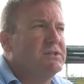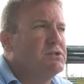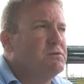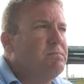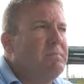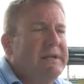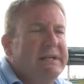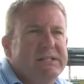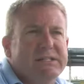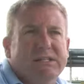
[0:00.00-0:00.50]

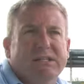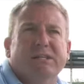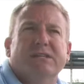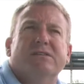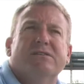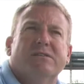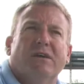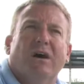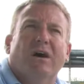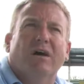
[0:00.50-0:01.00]

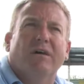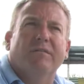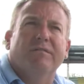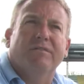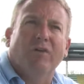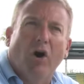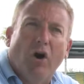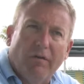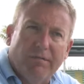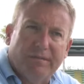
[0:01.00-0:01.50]
species of
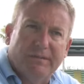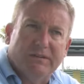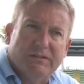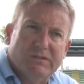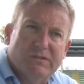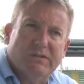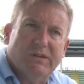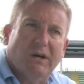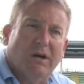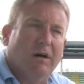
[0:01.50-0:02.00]

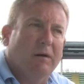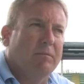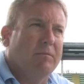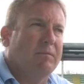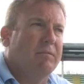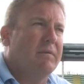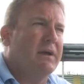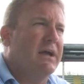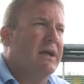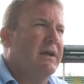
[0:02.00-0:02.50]
dolphins,
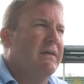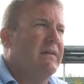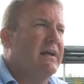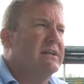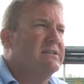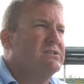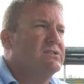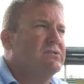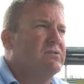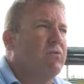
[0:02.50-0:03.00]
and
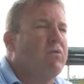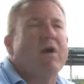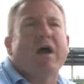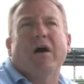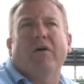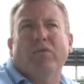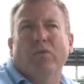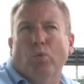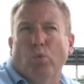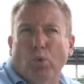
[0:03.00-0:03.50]
that's
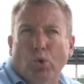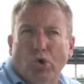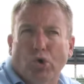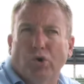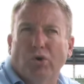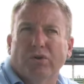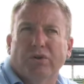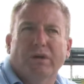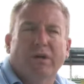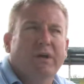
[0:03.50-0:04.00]
around the
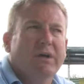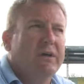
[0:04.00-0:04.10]
world.